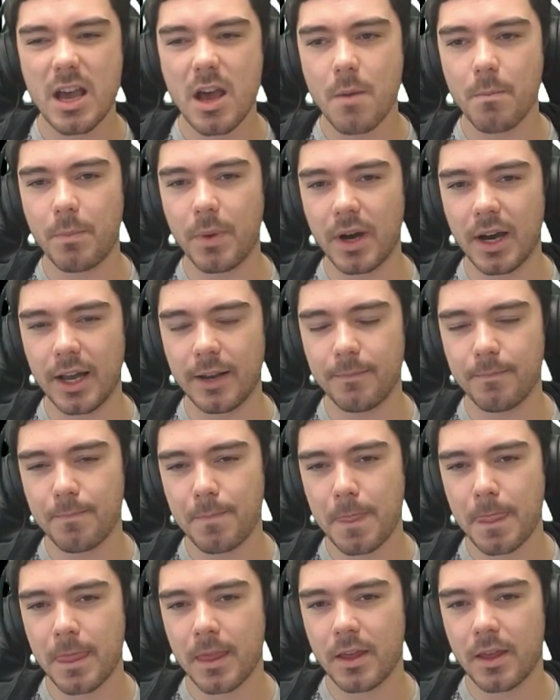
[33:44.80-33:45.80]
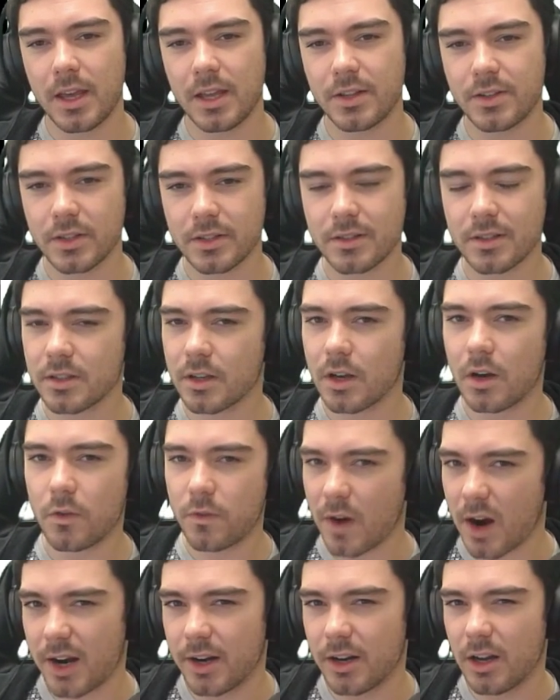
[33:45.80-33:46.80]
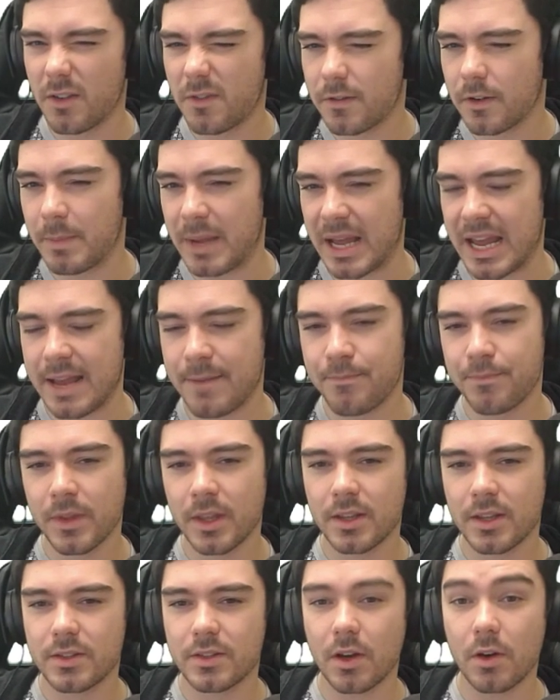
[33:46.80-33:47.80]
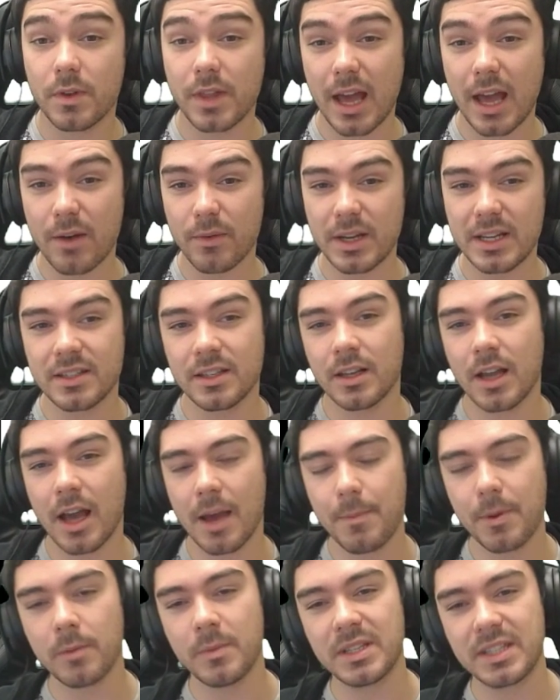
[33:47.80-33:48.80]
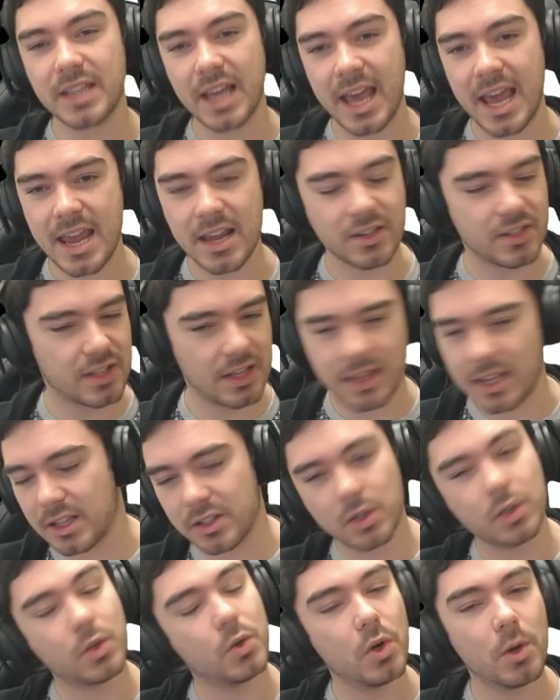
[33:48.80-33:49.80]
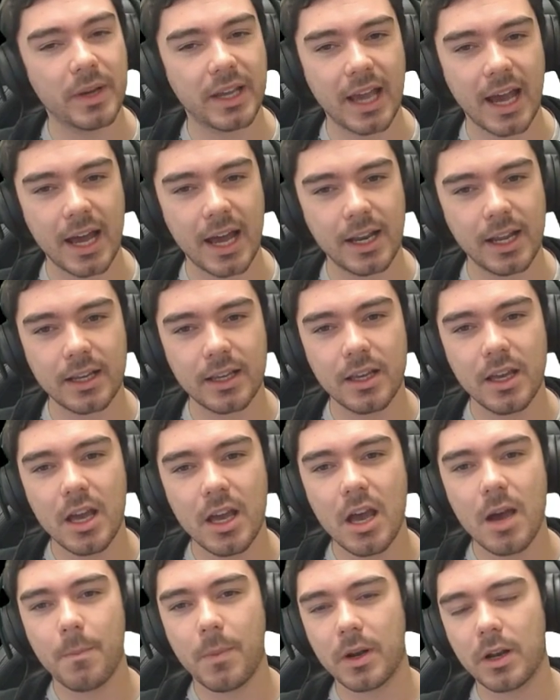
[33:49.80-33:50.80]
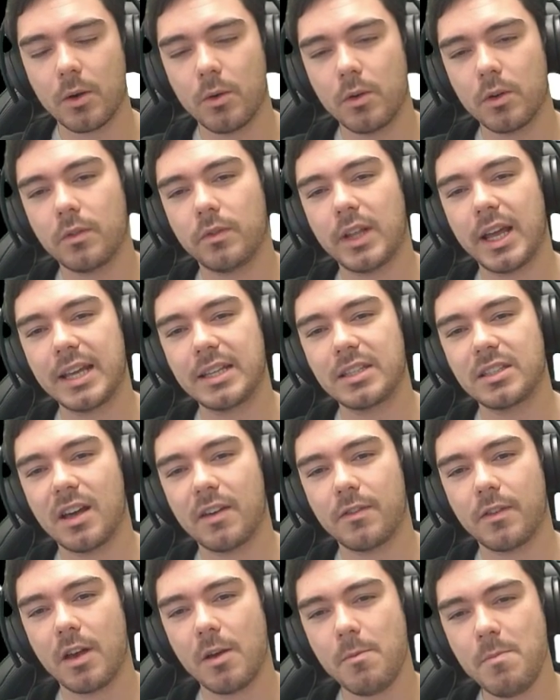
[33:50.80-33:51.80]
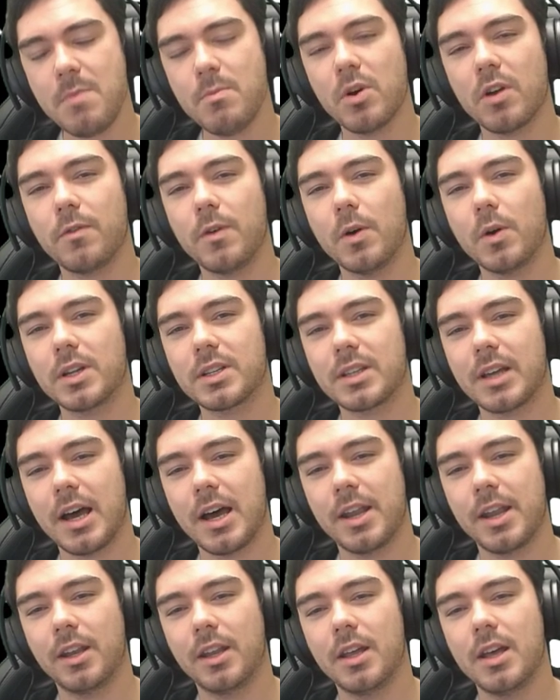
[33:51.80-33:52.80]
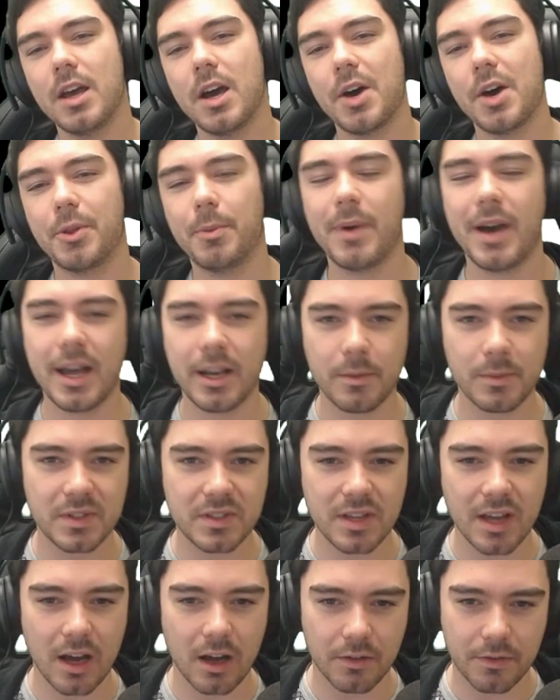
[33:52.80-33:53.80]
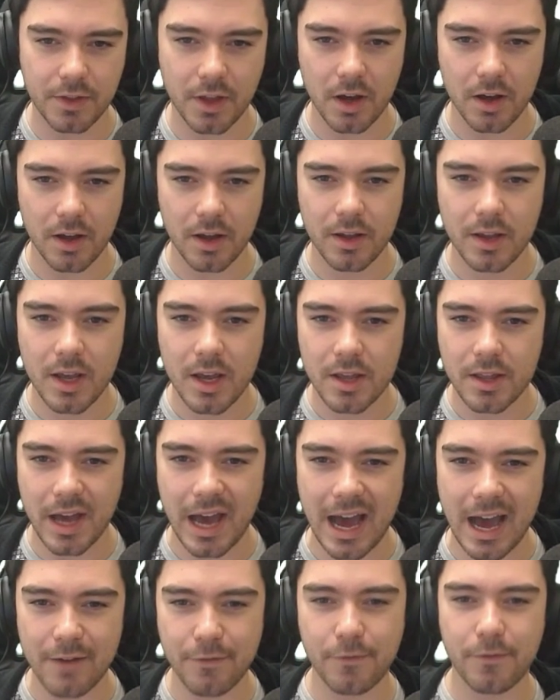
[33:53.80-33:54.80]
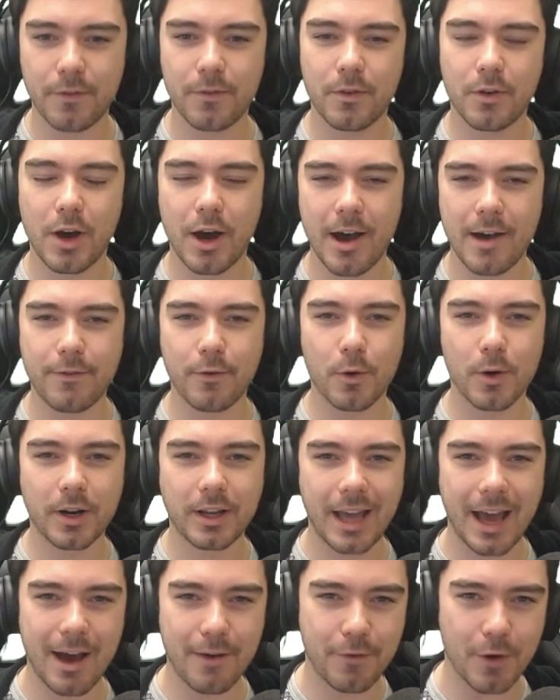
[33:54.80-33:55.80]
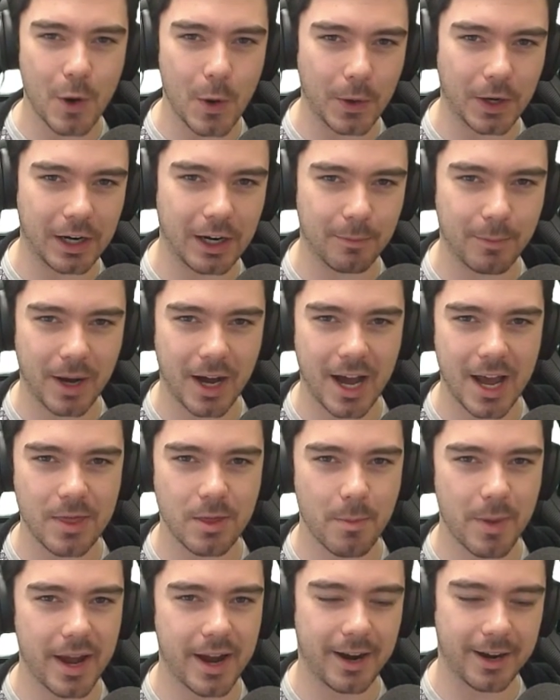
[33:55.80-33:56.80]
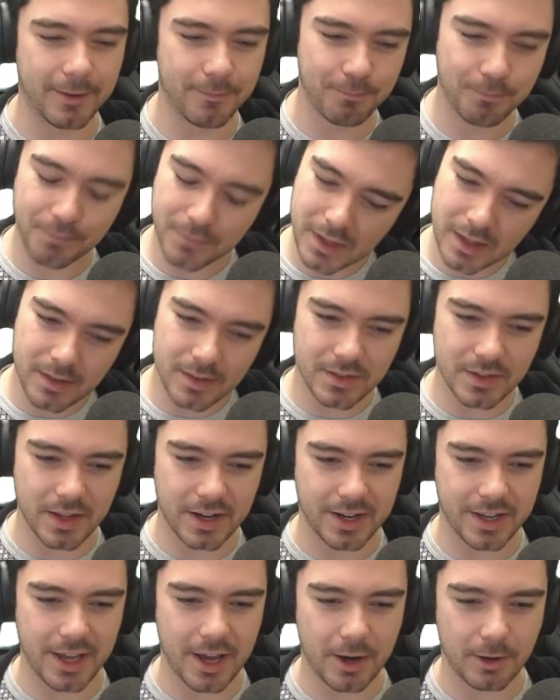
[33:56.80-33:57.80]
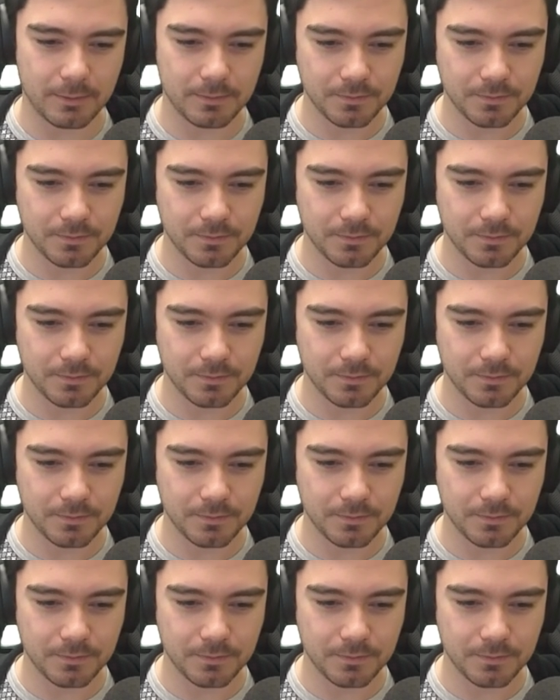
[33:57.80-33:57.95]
but it just doesn't go far enough for me. So for that reason, I put him as A because I think it's a cool mechanic, but I would have liked to have a bit more focus on the man himself, the half orc, half ogre behind the bear. So there you go.